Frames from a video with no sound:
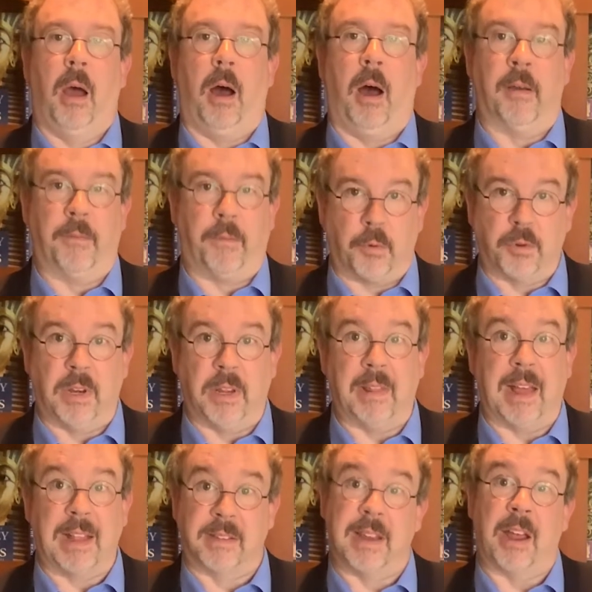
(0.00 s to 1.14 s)
Unfortunately,
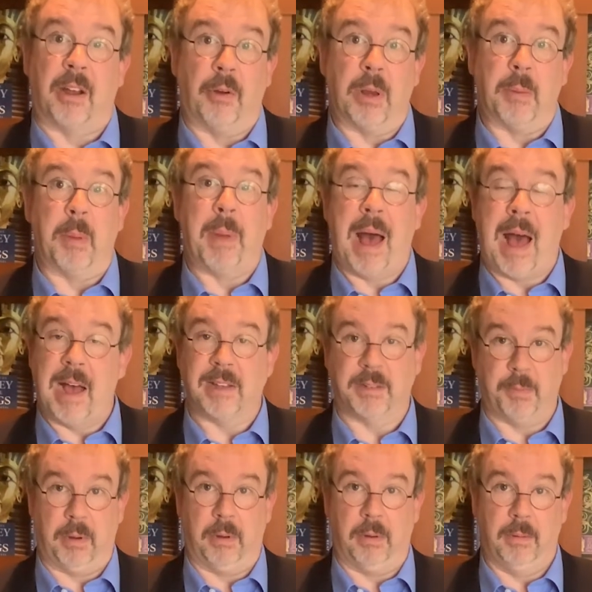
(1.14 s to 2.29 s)
that's not going to be
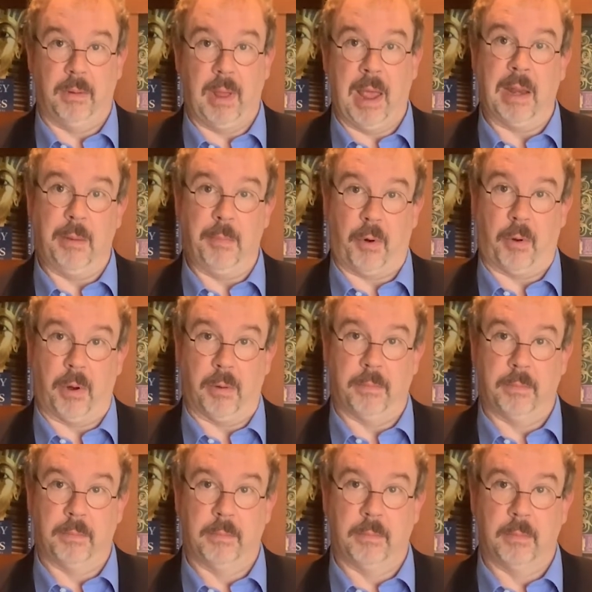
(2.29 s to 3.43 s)
possible anymore.
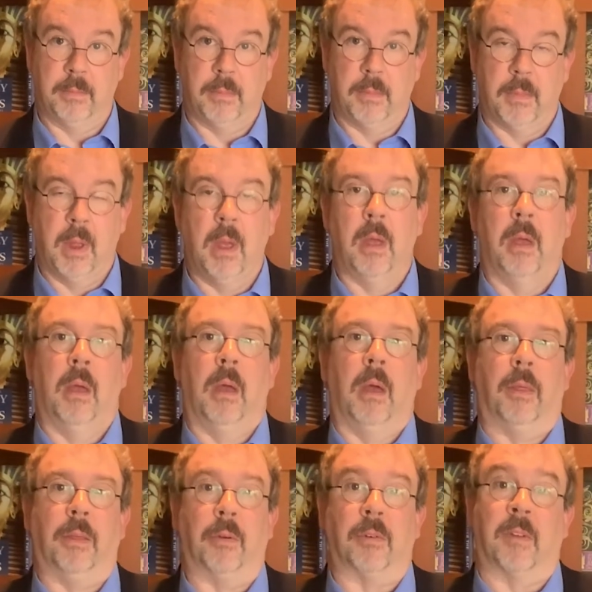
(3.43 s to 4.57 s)

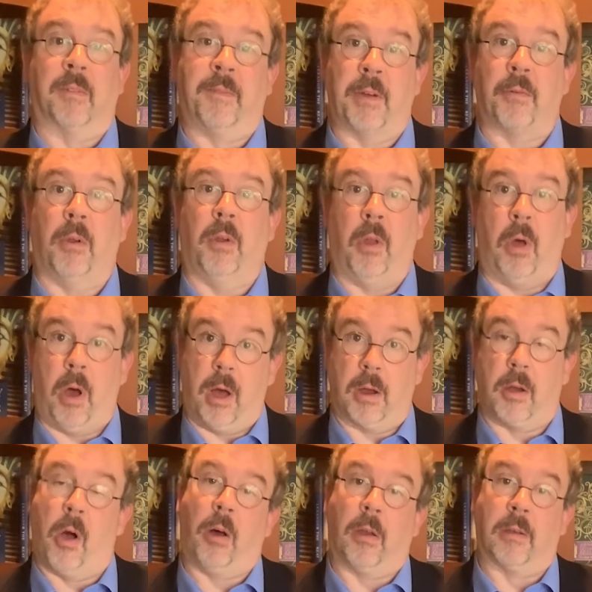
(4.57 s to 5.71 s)
There is a federal law
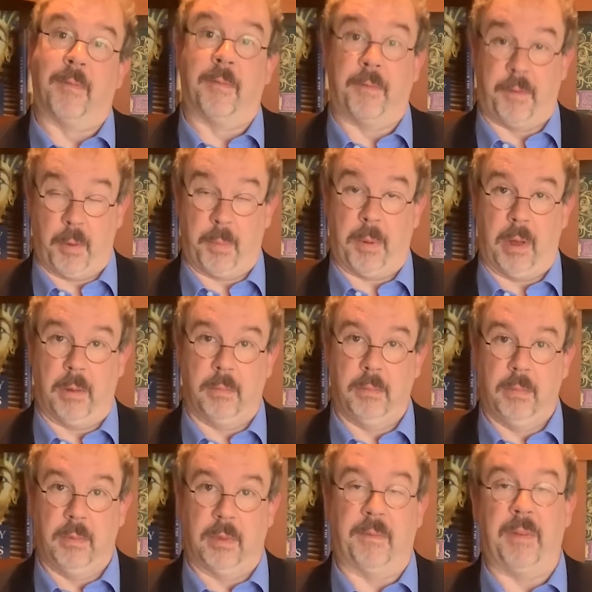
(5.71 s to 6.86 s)
called FERPA,
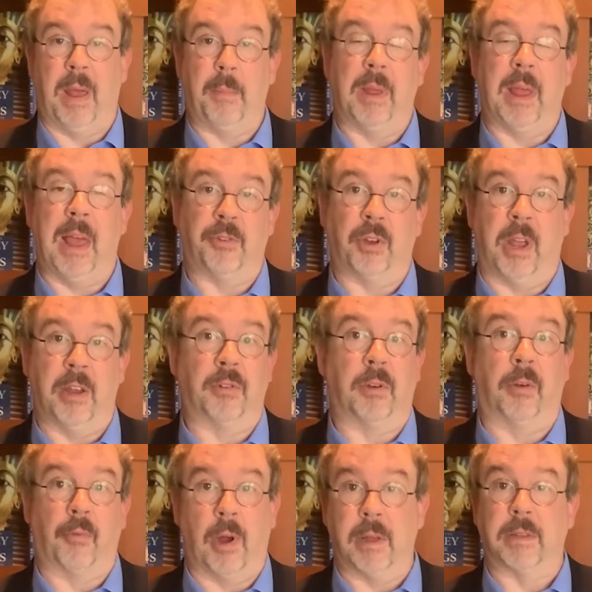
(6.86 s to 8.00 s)
the Family
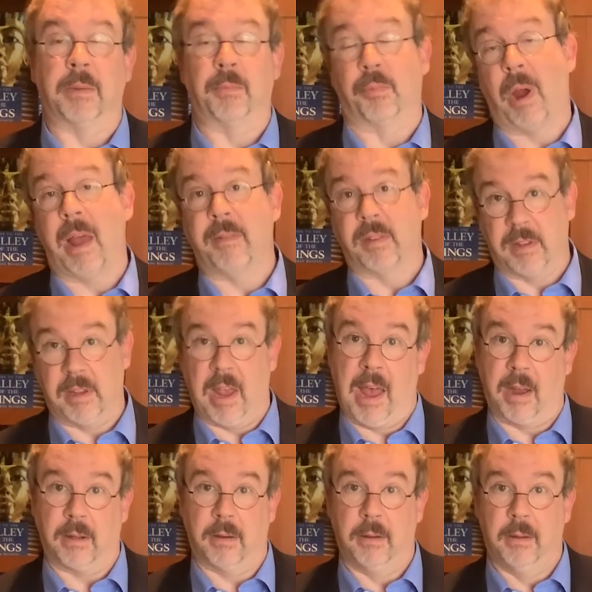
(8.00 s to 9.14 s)
Educational Rights and Privacy Act,